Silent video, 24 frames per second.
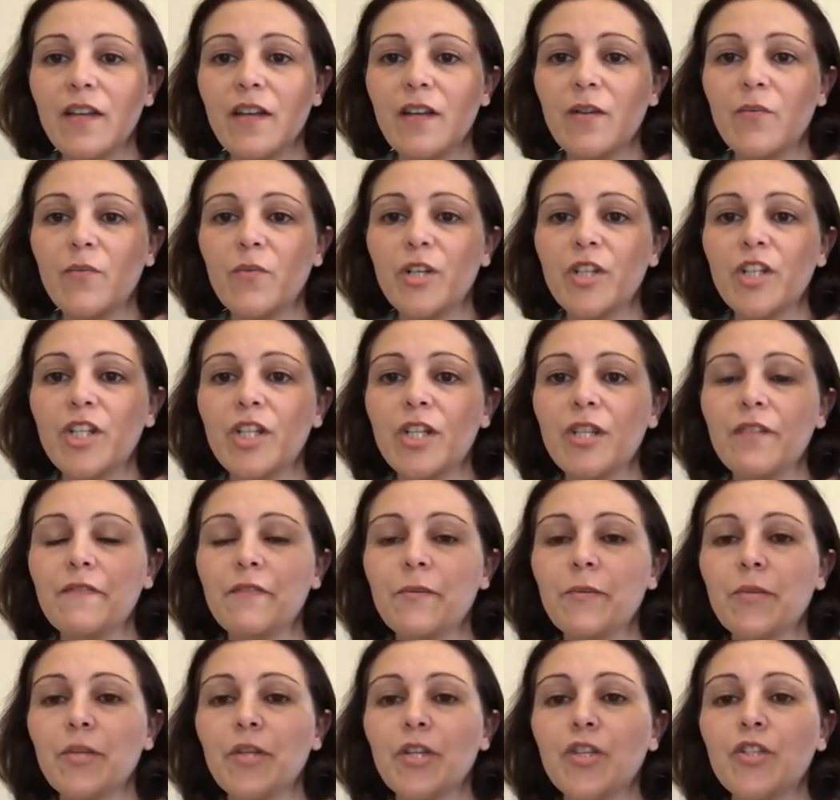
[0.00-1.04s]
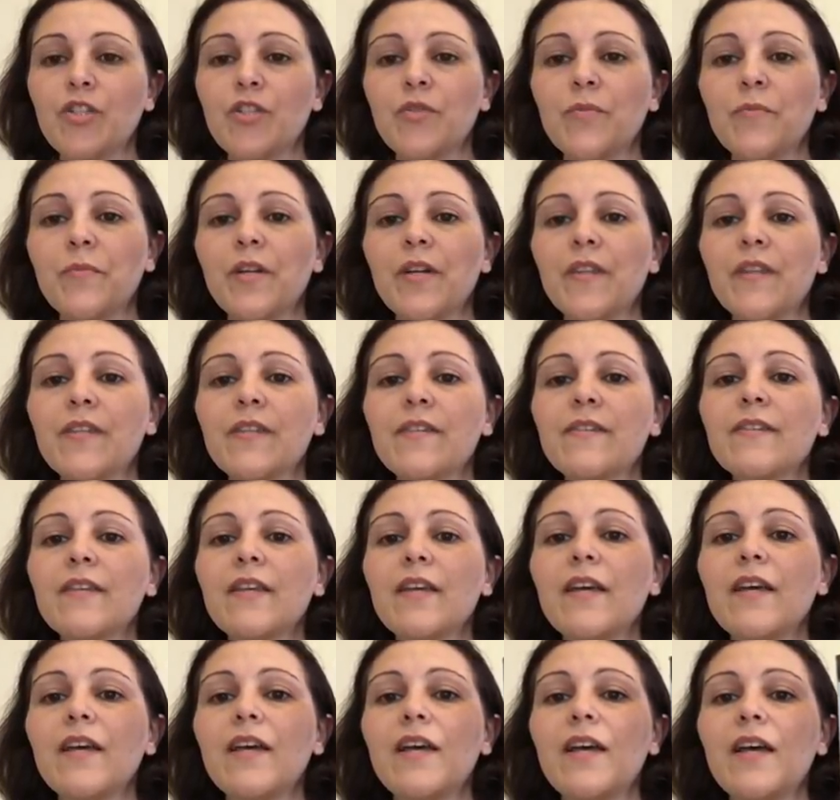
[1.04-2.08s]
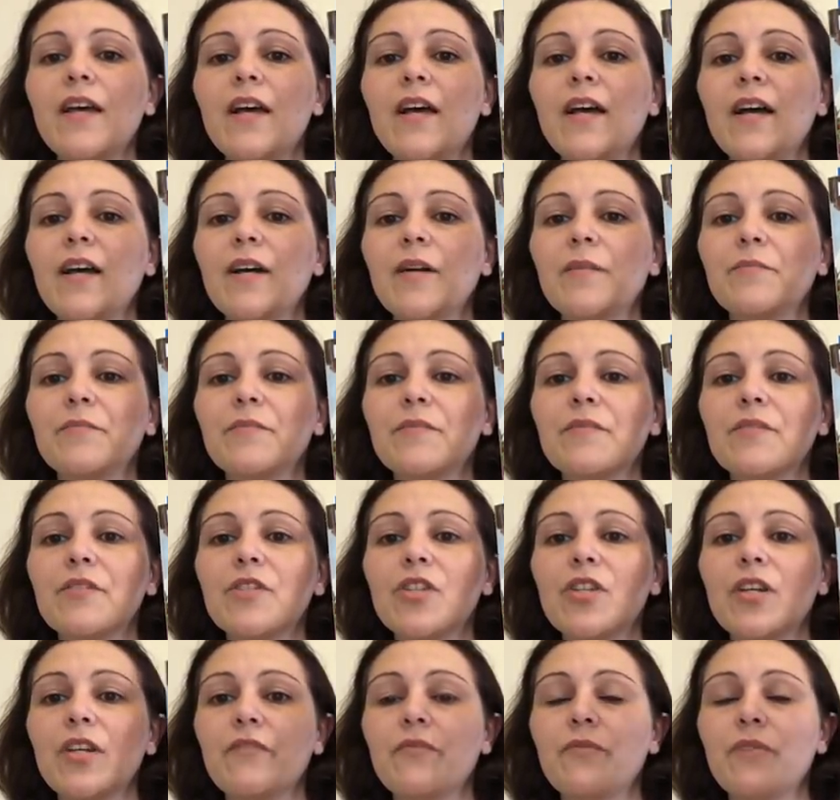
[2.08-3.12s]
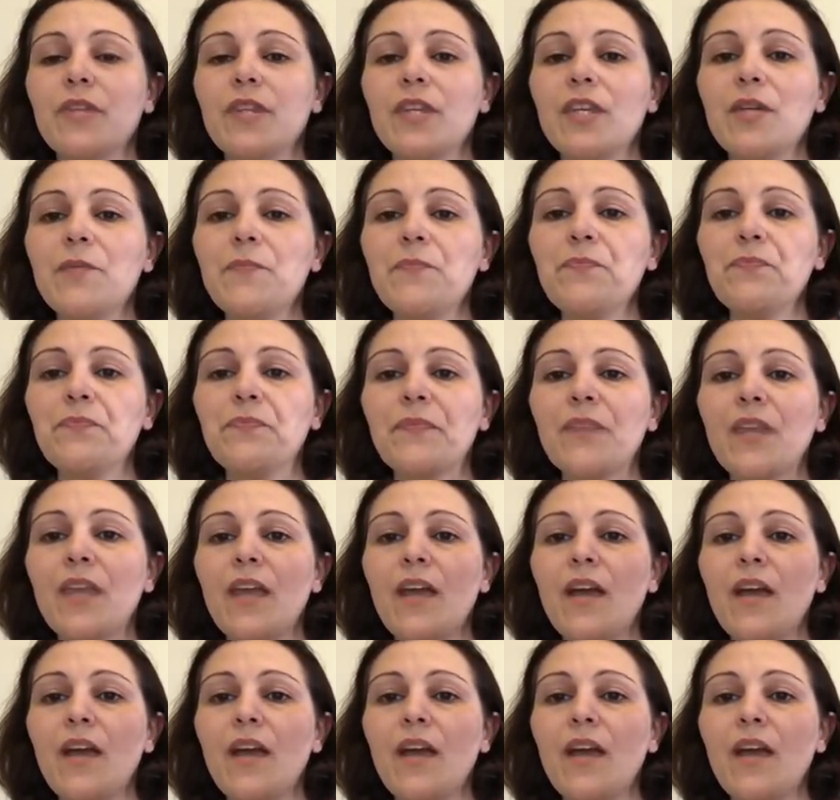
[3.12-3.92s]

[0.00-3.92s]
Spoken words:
where she lives with her two brothers, to live with him.